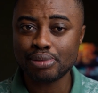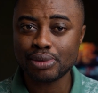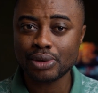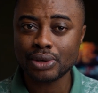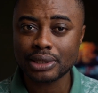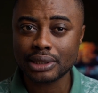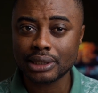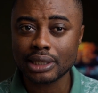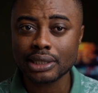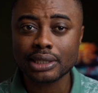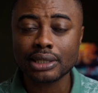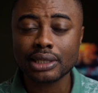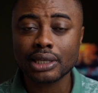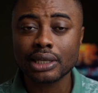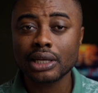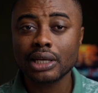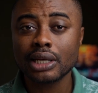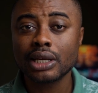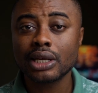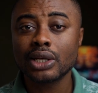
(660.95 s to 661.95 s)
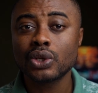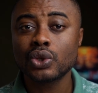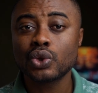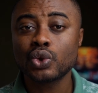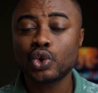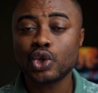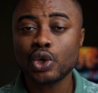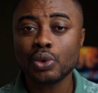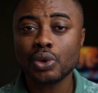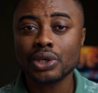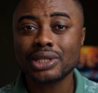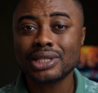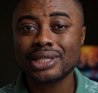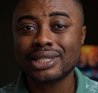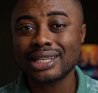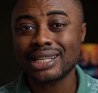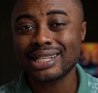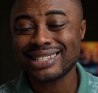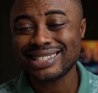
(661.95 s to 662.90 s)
process towards